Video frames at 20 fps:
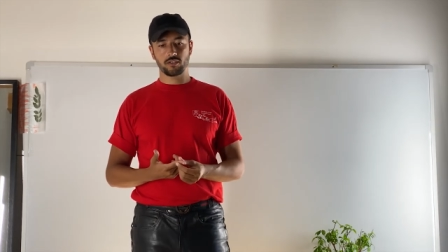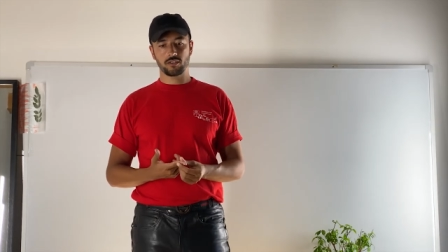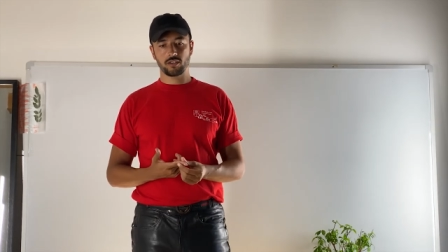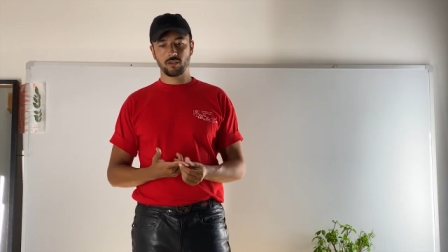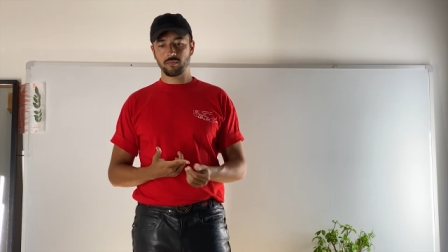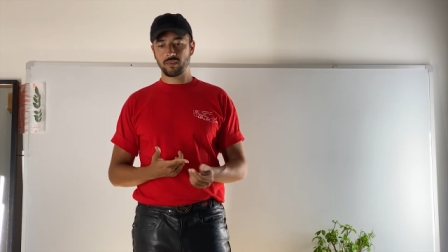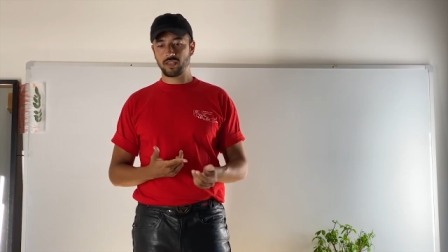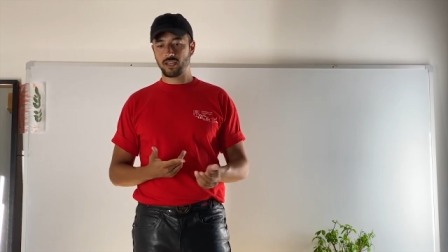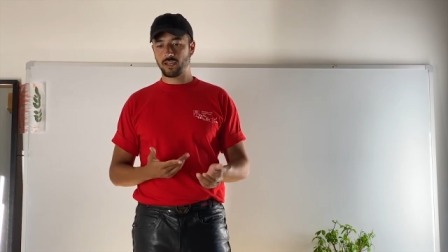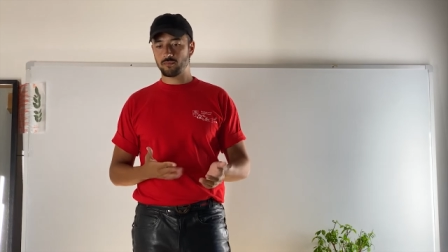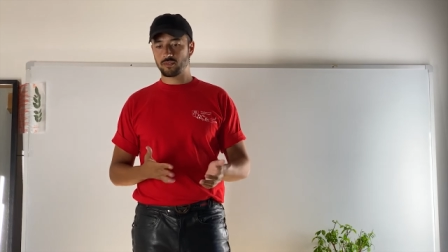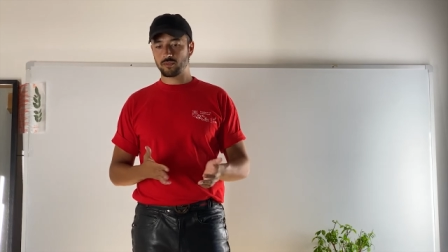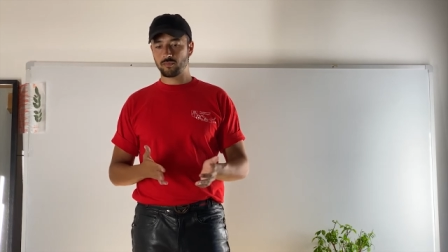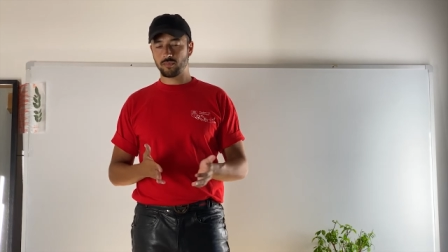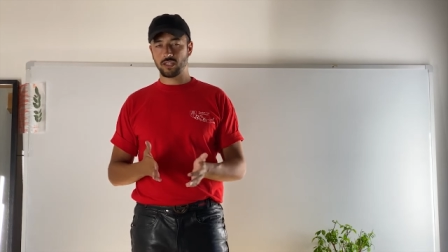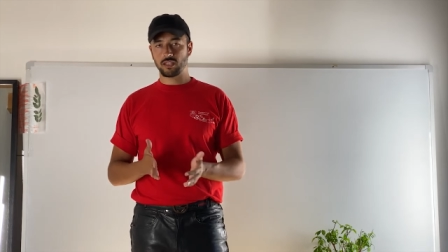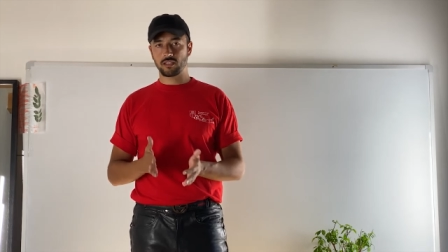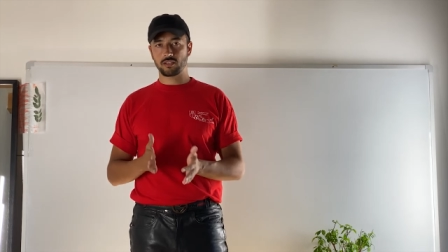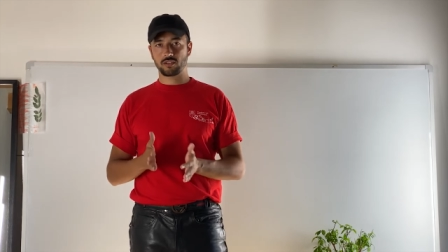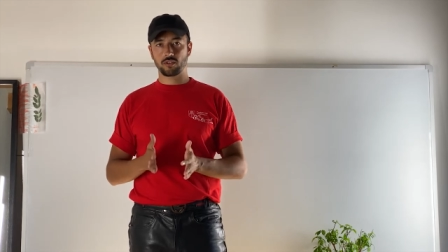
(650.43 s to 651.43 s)
sometimes
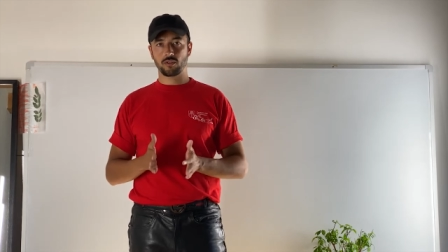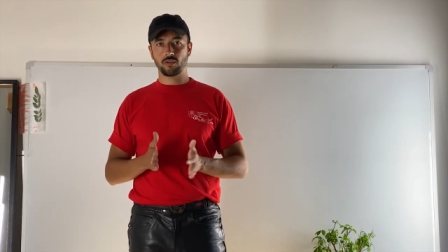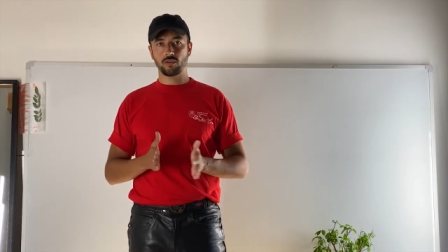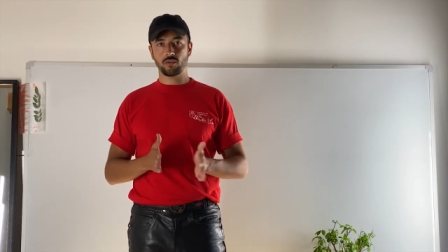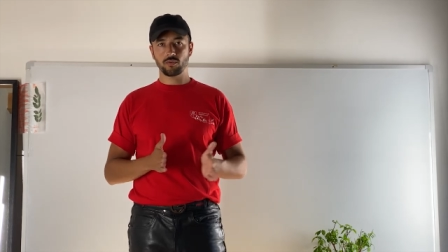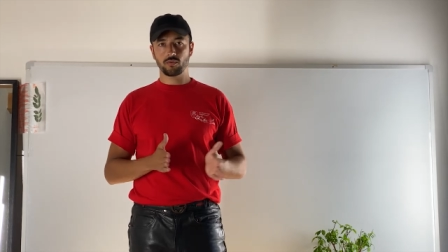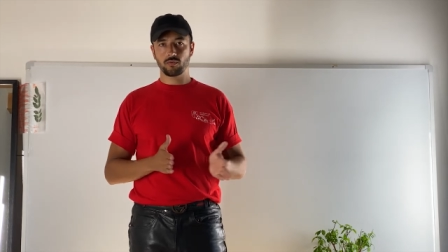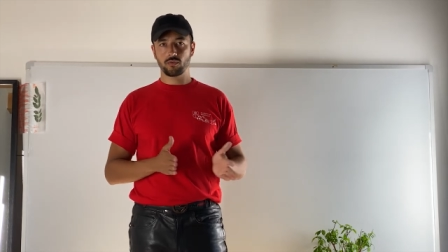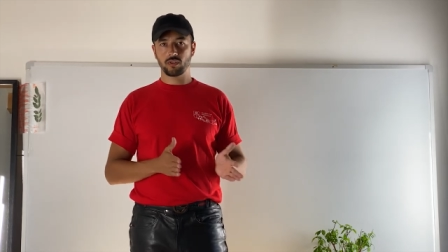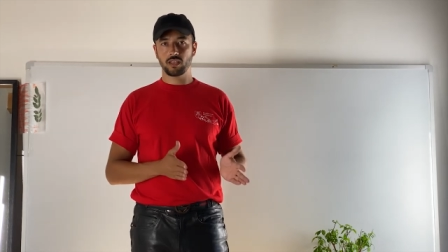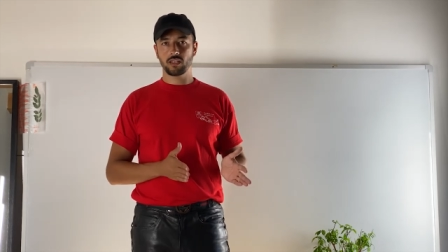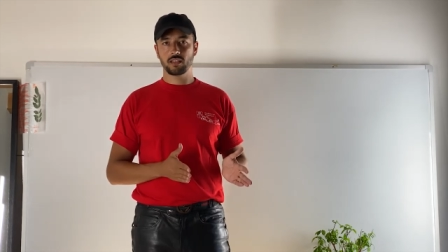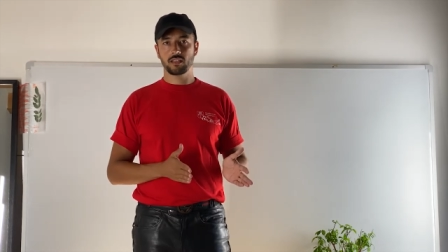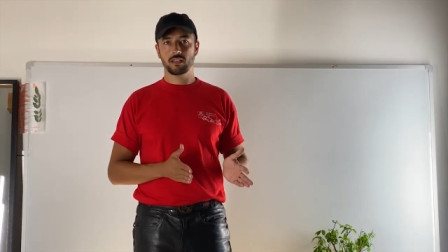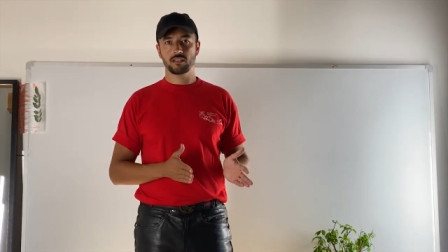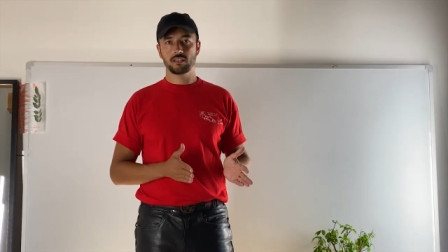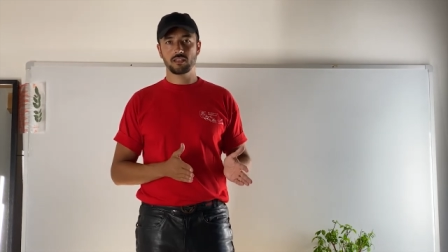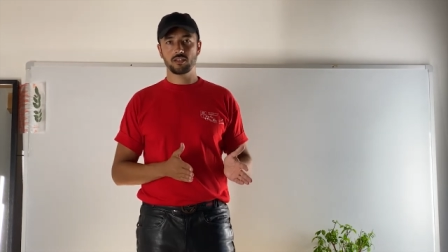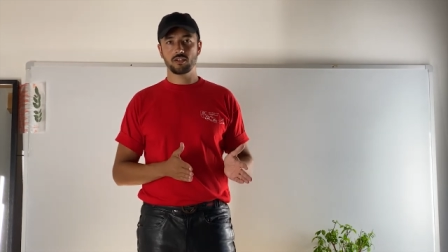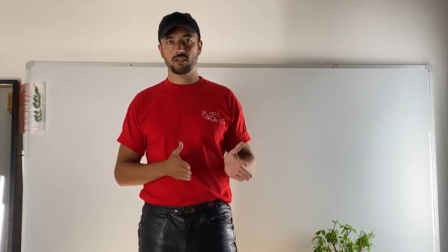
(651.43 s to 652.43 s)
being slow to take
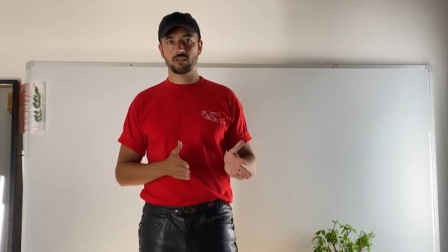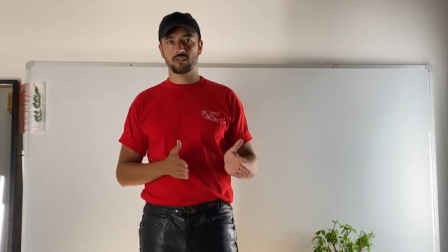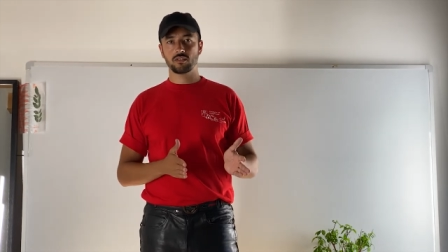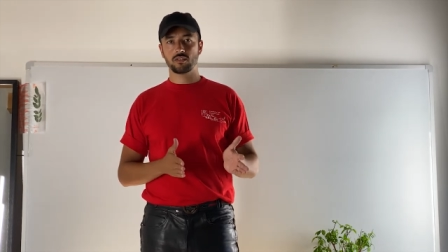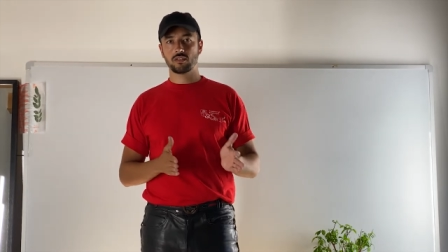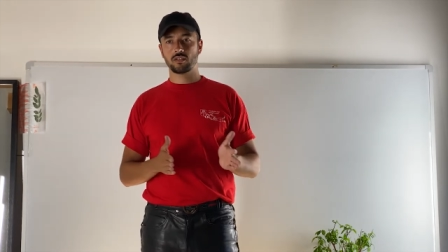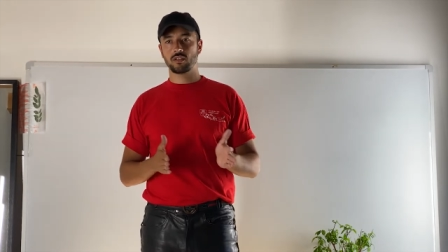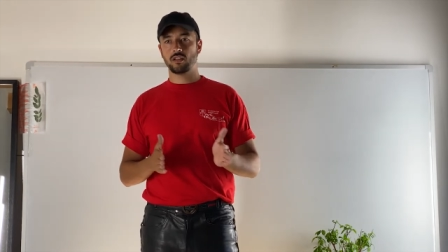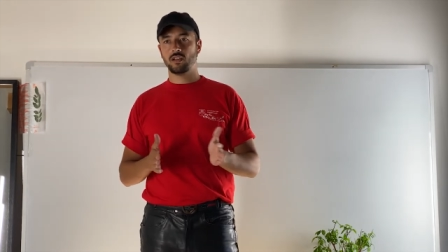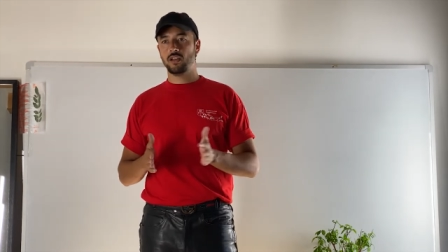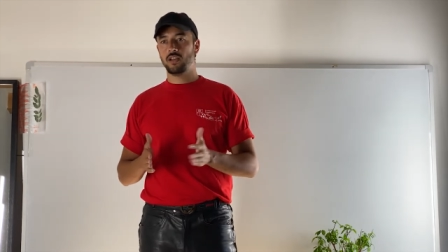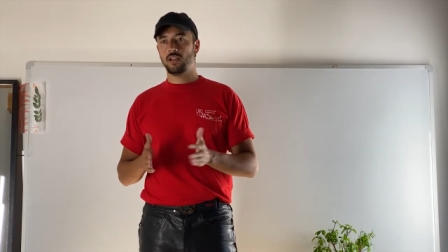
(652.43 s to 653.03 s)
decisions,